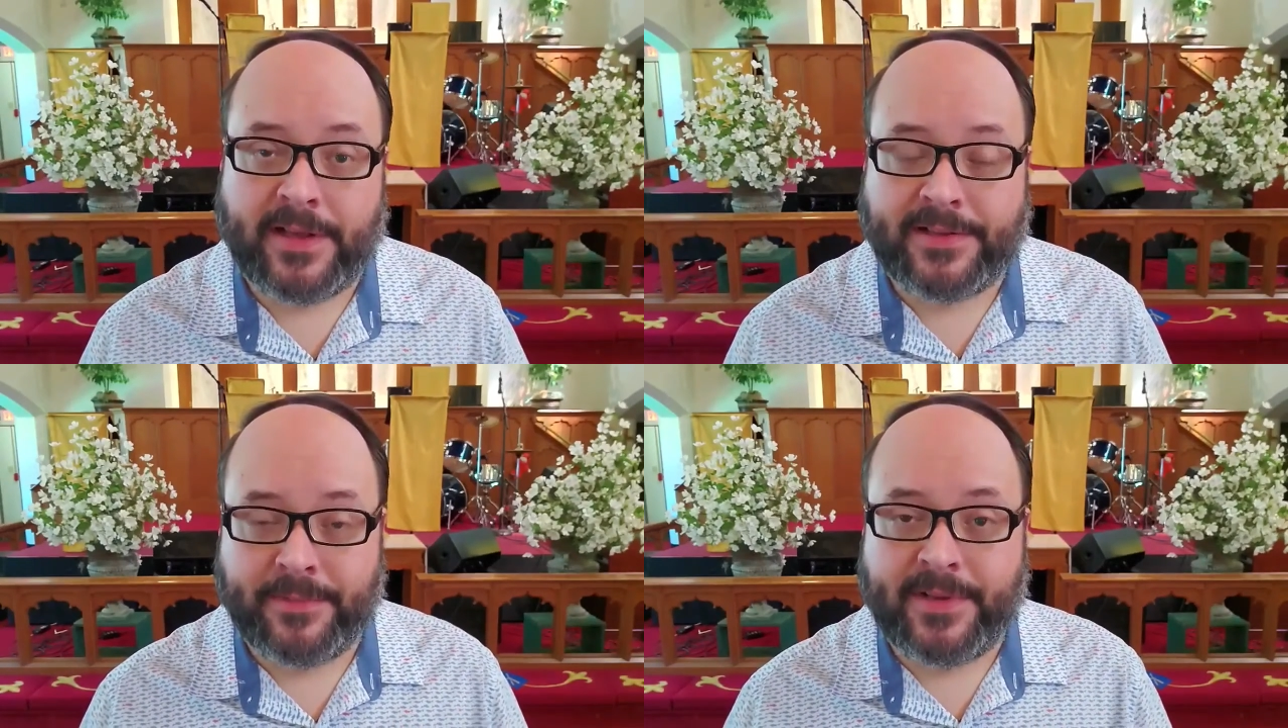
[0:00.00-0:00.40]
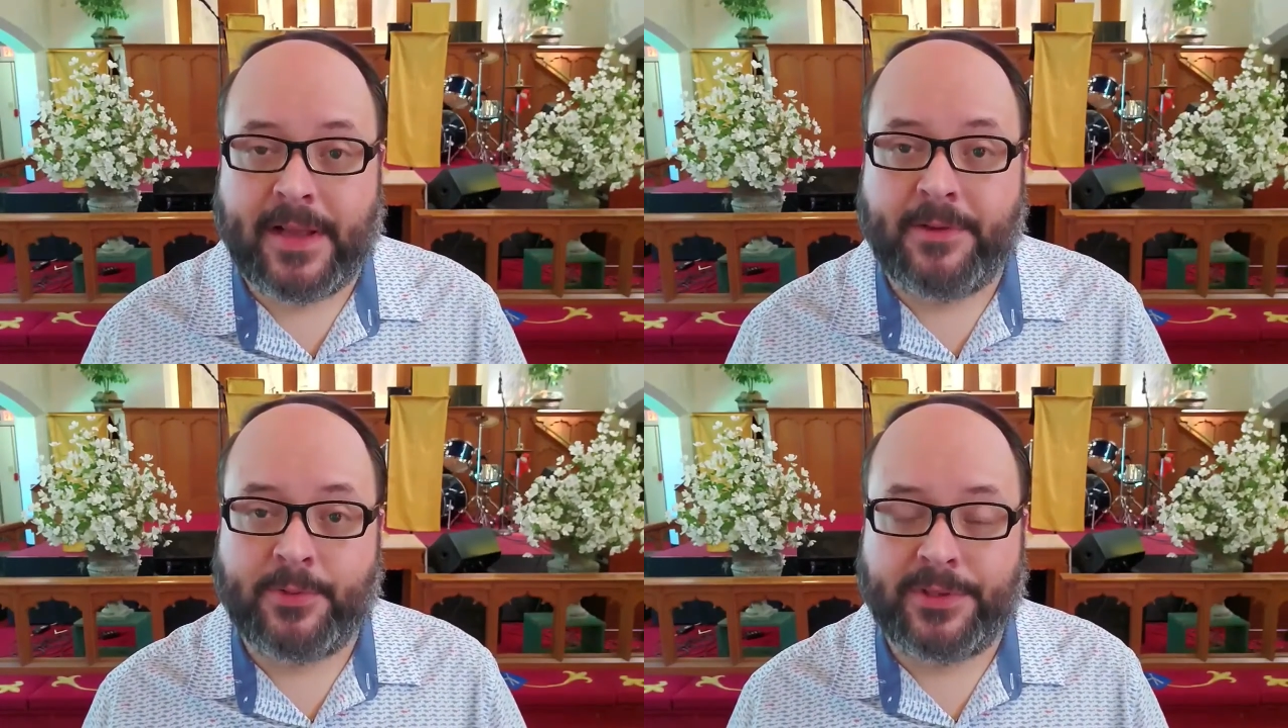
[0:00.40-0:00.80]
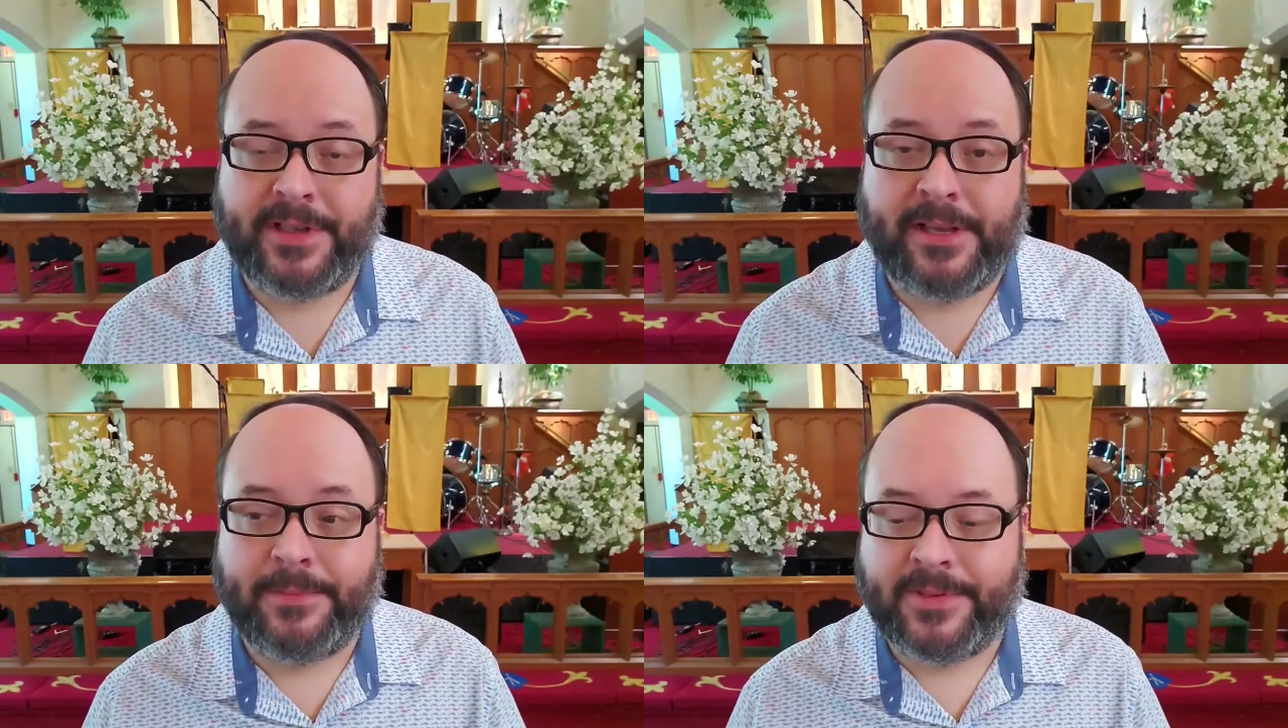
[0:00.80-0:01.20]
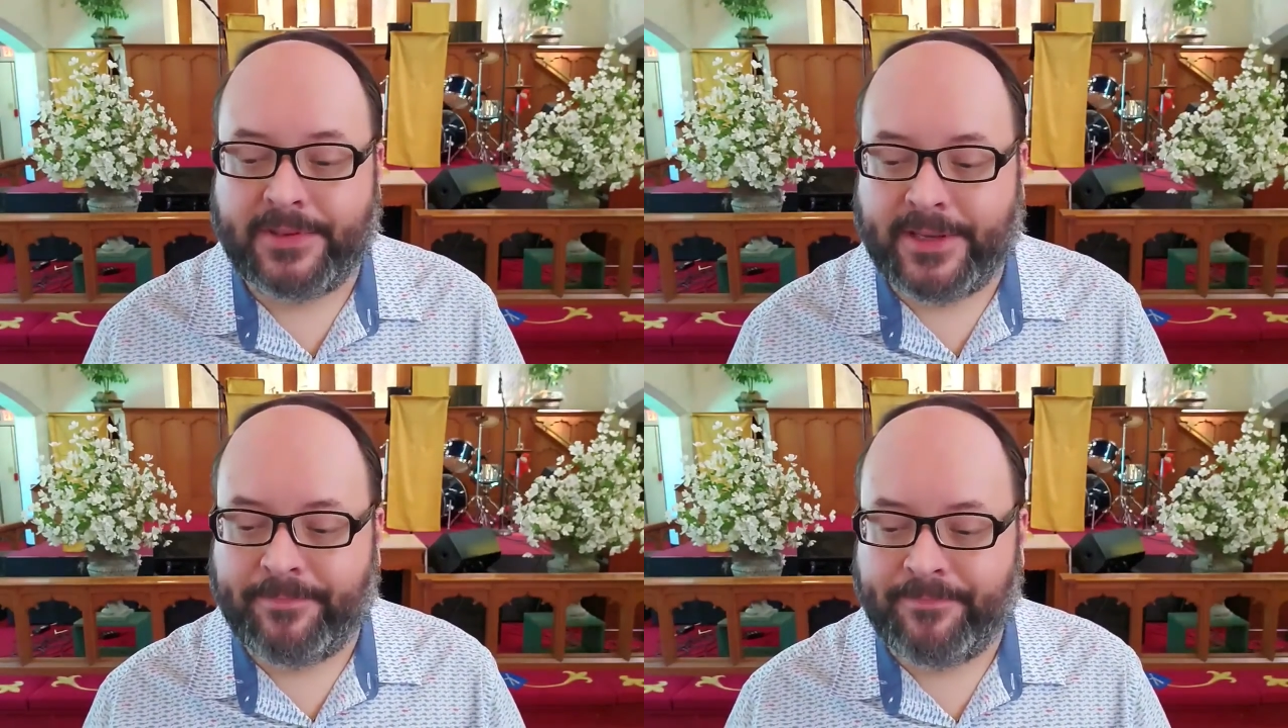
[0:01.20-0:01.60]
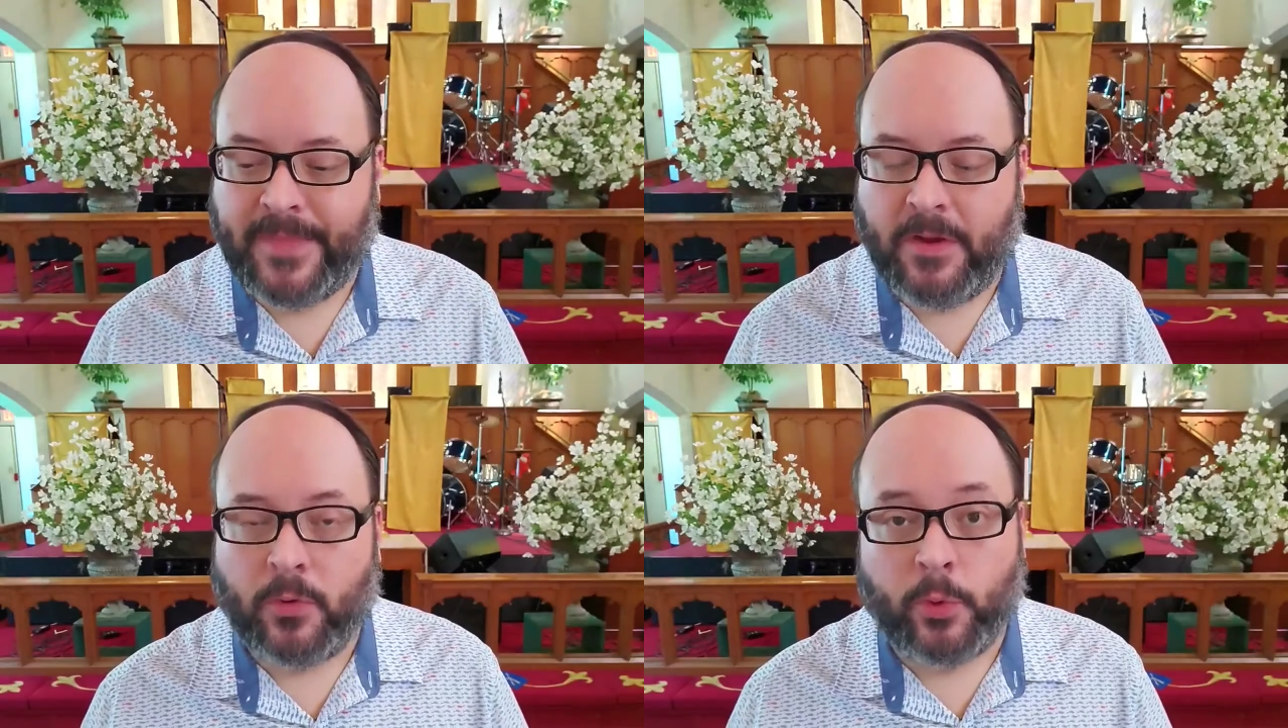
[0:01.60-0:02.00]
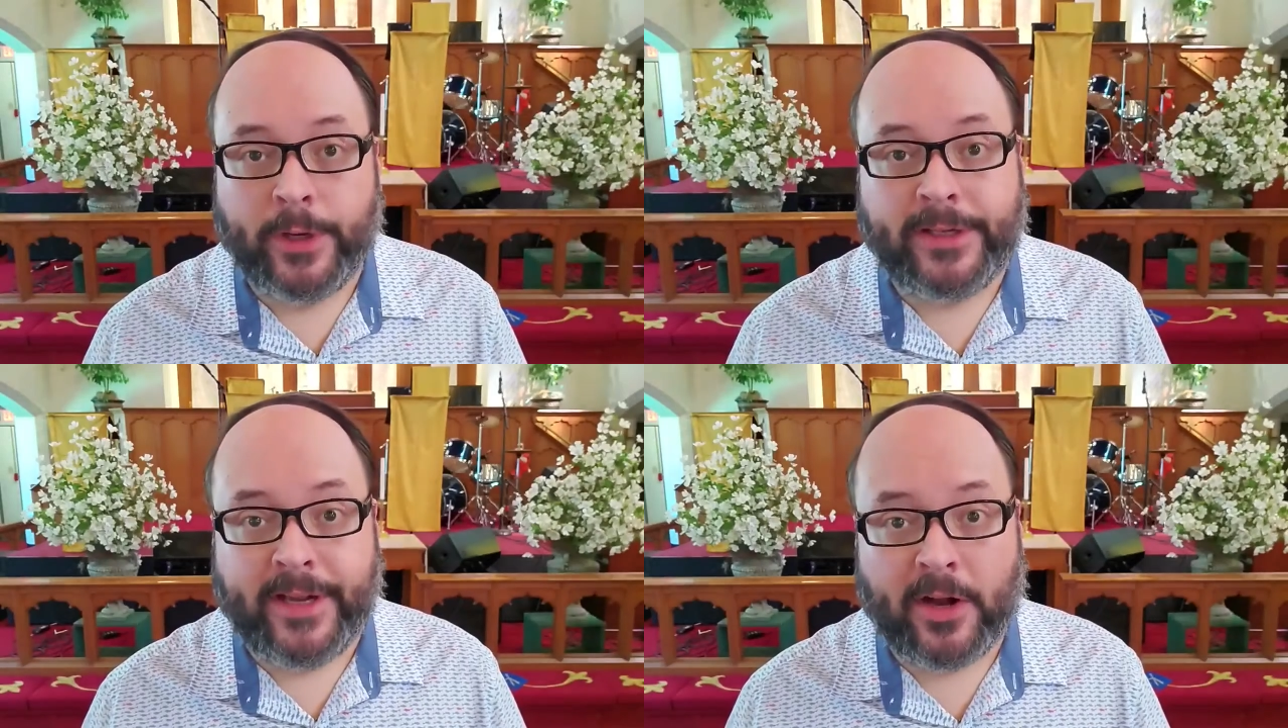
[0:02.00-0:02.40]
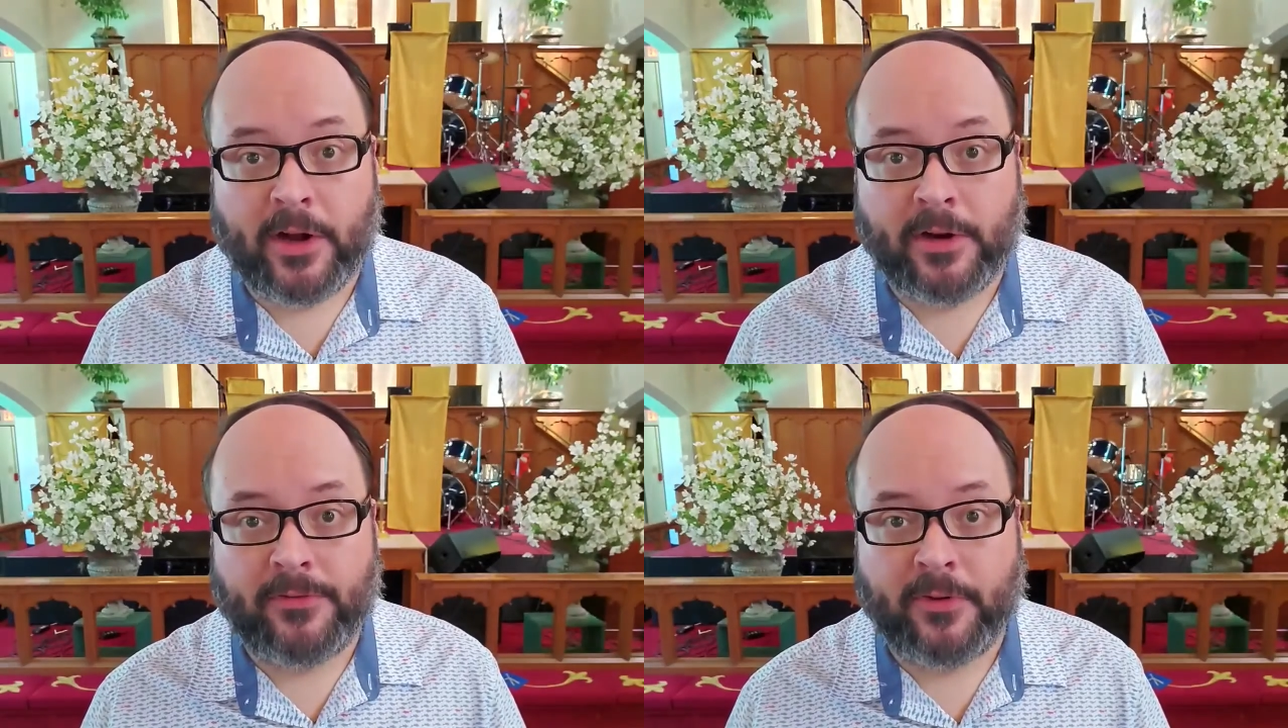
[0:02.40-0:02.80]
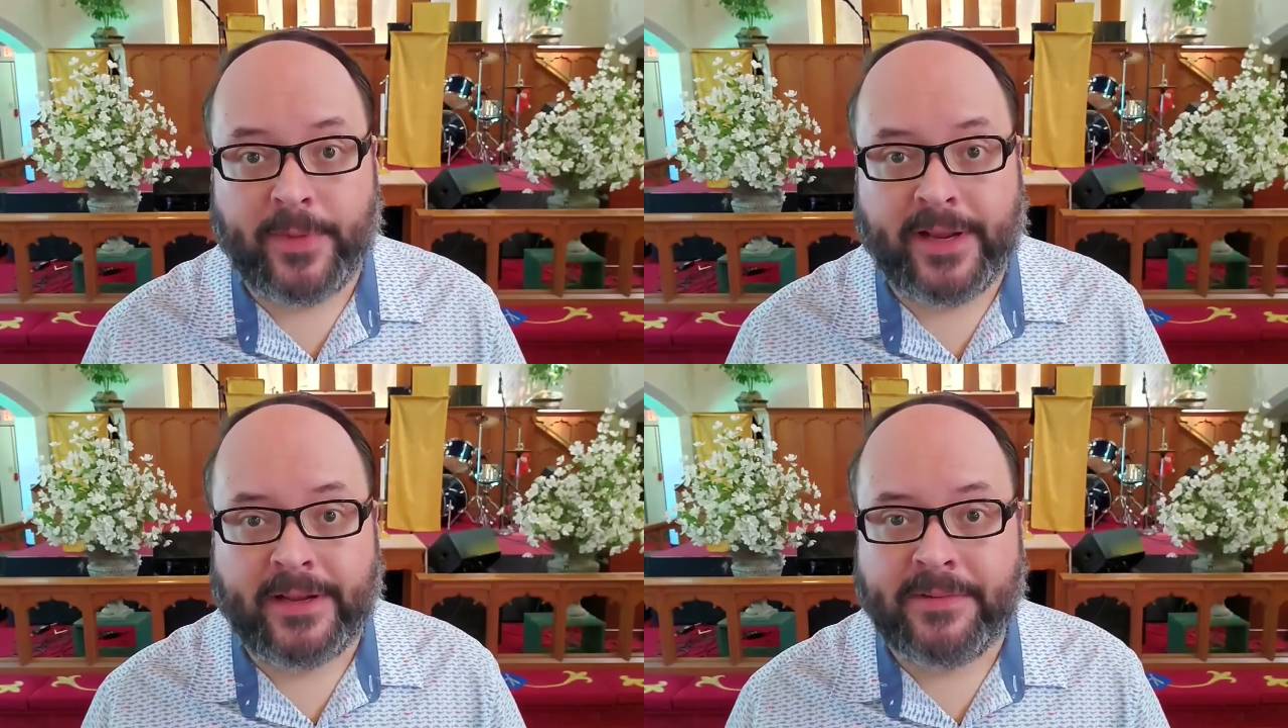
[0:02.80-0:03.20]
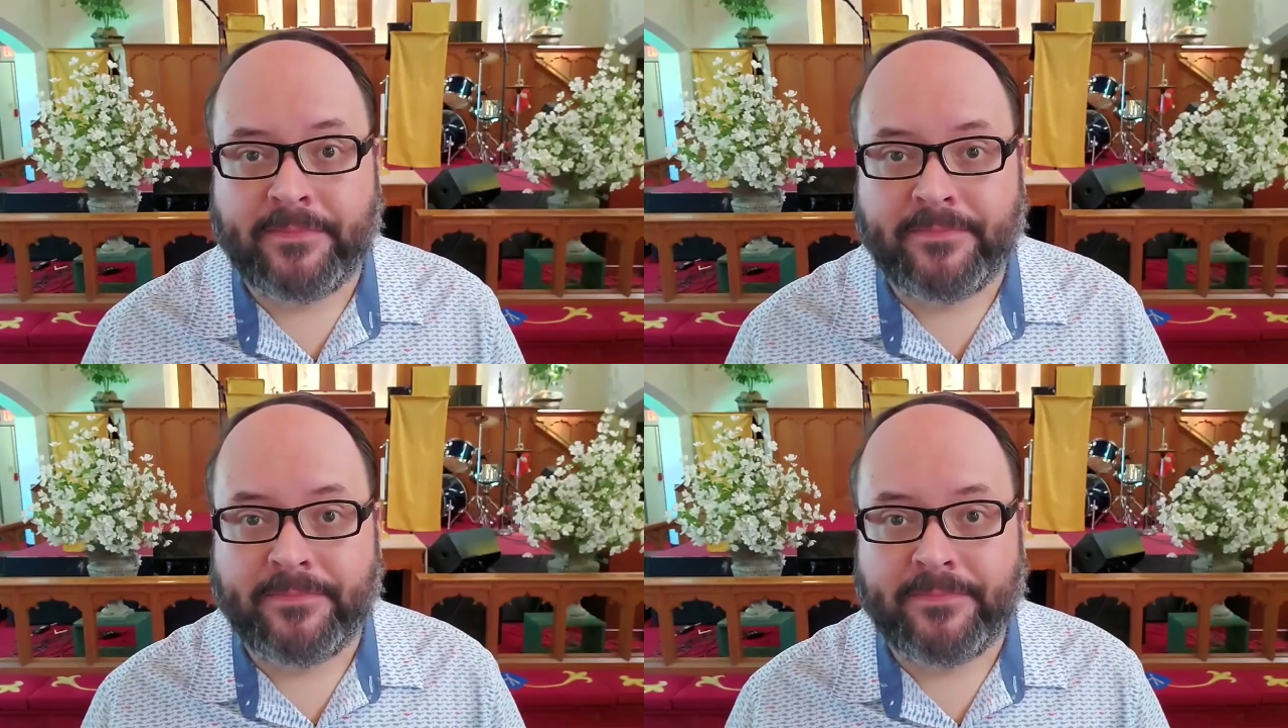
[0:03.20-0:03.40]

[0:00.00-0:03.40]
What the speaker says: sometimes when times are like really hard for me,